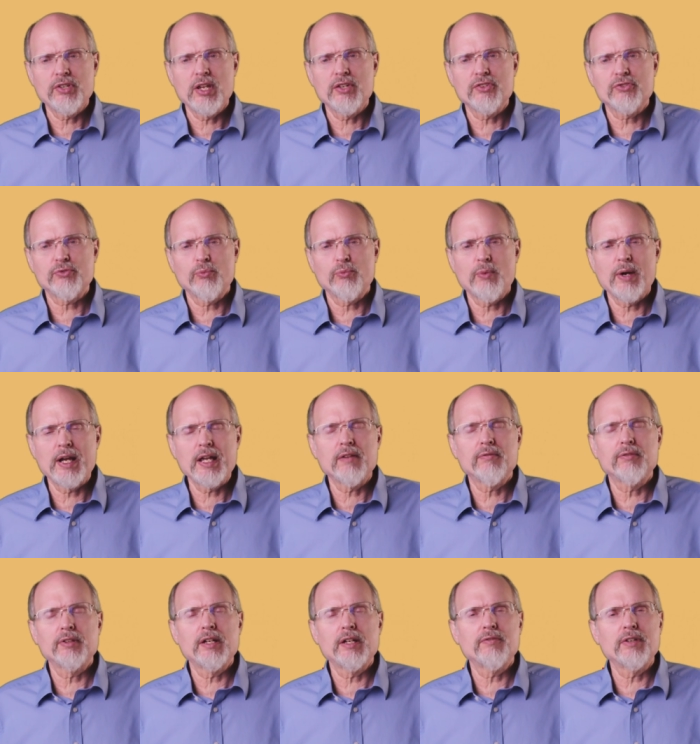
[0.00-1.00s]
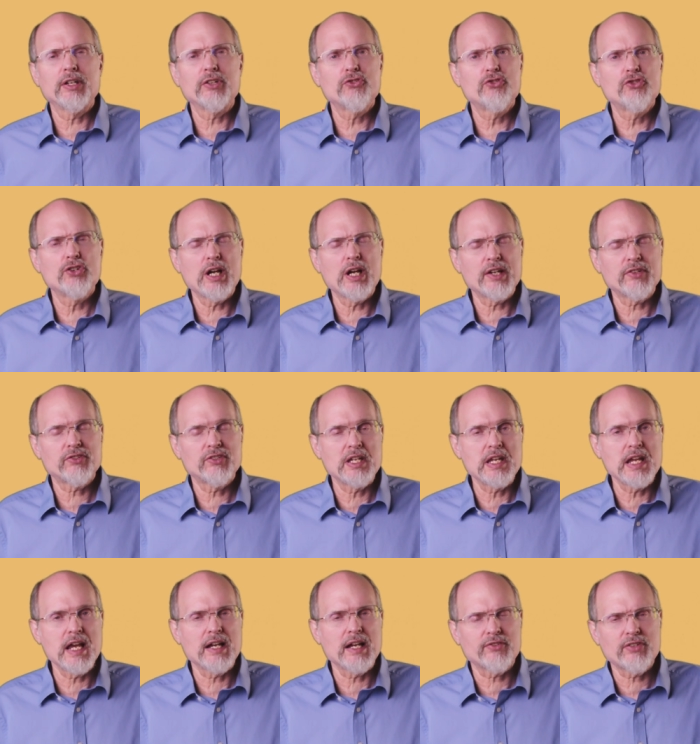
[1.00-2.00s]
his way of living just?
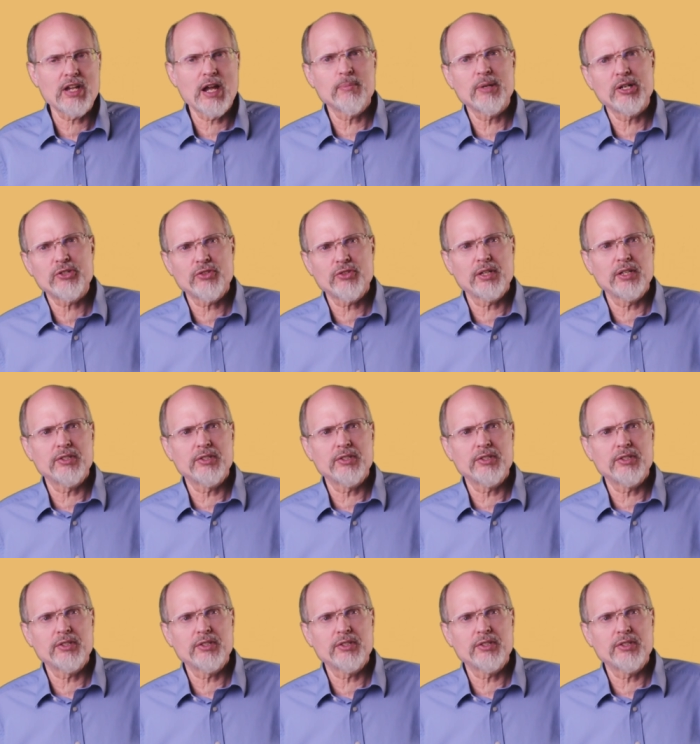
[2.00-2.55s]
Yes. How much of